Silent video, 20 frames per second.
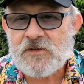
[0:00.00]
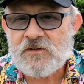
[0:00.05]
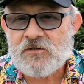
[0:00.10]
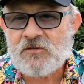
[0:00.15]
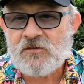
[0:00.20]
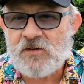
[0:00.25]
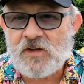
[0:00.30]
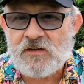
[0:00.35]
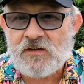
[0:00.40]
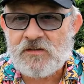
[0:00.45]

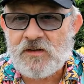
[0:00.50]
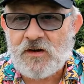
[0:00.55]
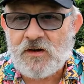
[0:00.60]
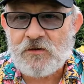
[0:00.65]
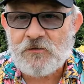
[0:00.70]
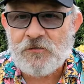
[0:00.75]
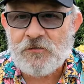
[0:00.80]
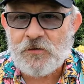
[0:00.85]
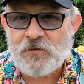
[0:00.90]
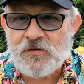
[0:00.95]
6
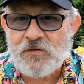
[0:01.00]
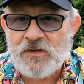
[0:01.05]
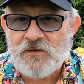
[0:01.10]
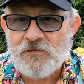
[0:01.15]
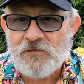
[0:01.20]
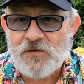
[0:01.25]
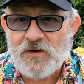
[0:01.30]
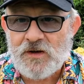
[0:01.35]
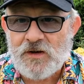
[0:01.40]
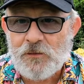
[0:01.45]
out of 14
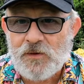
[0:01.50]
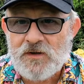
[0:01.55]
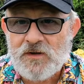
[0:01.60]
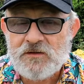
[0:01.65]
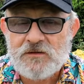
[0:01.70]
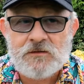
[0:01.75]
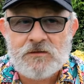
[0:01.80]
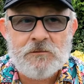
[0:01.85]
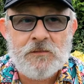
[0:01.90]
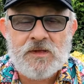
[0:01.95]

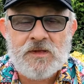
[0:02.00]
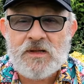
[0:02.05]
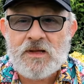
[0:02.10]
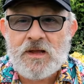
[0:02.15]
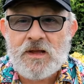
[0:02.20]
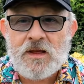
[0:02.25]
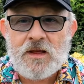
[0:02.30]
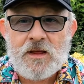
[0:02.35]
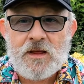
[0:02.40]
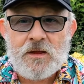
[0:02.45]
fairways,
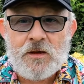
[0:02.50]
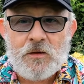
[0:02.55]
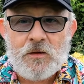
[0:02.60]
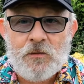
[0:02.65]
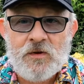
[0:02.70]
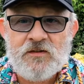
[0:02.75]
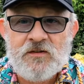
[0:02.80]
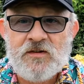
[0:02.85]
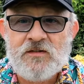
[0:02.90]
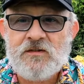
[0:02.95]

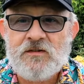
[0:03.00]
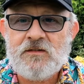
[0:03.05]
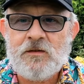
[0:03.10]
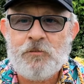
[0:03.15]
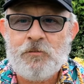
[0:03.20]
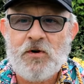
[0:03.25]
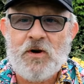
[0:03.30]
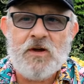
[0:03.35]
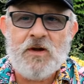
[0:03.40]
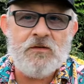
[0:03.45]
which isn't
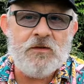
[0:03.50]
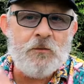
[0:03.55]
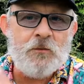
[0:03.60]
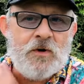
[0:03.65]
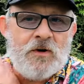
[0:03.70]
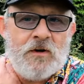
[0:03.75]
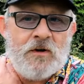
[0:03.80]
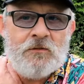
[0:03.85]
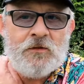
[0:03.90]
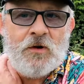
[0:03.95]
surprising.
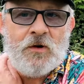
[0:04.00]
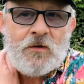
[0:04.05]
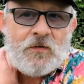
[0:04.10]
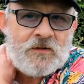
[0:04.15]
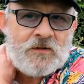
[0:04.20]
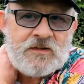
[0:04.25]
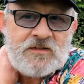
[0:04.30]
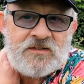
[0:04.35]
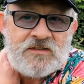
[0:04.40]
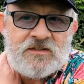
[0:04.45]
When I've
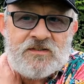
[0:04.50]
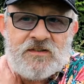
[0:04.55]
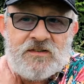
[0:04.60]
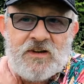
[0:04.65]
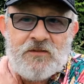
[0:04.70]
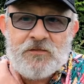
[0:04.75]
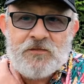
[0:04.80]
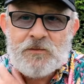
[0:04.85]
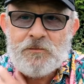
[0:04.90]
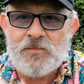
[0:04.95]
got this
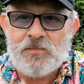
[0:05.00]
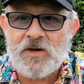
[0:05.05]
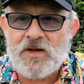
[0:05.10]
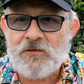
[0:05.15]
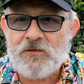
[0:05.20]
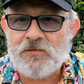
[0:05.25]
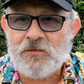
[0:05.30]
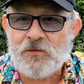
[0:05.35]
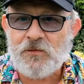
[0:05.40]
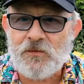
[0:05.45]
stiff and
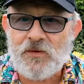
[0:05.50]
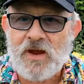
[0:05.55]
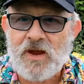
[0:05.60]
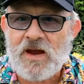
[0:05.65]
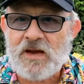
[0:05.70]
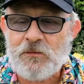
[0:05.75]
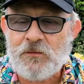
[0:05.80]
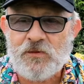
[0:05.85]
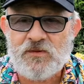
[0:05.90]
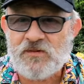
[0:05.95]
painful
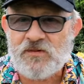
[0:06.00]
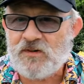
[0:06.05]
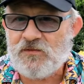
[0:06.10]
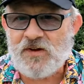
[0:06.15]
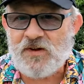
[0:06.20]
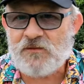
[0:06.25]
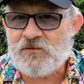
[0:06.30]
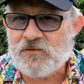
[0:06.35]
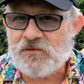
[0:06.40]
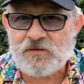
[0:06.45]
neck, which I've
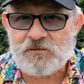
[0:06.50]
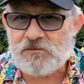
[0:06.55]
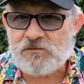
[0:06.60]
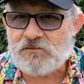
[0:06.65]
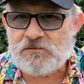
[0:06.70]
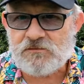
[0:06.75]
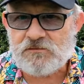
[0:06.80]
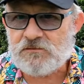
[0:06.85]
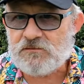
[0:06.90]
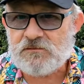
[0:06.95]
had for,
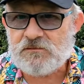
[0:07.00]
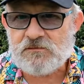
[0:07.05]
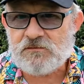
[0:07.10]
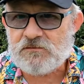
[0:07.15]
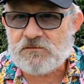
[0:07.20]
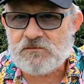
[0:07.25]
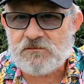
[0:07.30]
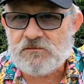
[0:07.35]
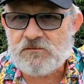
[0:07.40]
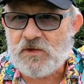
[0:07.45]

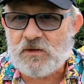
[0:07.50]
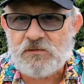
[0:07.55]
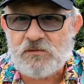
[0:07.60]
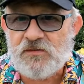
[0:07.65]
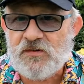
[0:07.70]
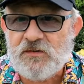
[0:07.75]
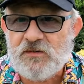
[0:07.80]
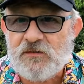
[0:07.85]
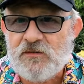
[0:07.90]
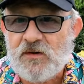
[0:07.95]
well,
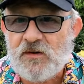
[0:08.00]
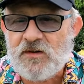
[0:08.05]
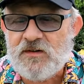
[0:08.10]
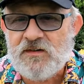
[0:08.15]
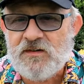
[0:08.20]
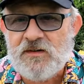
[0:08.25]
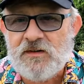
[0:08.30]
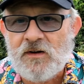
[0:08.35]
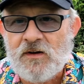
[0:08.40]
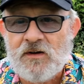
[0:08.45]
since
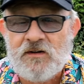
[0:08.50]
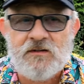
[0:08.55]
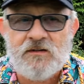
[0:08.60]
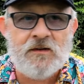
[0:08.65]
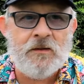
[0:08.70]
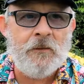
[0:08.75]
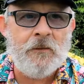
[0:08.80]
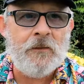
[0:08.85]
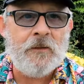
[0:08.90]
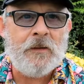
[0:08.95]

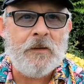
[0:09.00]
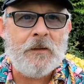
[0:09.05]
1990,